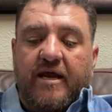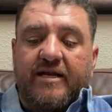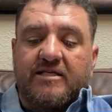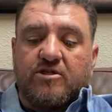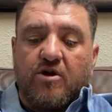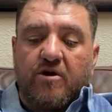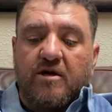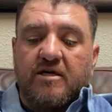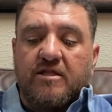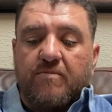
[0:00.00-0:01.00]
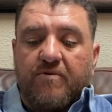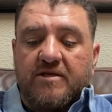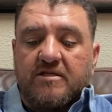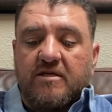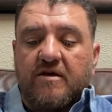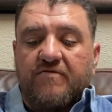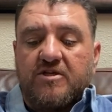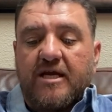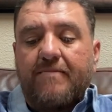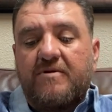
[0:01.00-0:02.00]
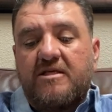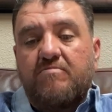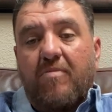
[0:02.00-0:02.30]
And he's currently the president of the Japanese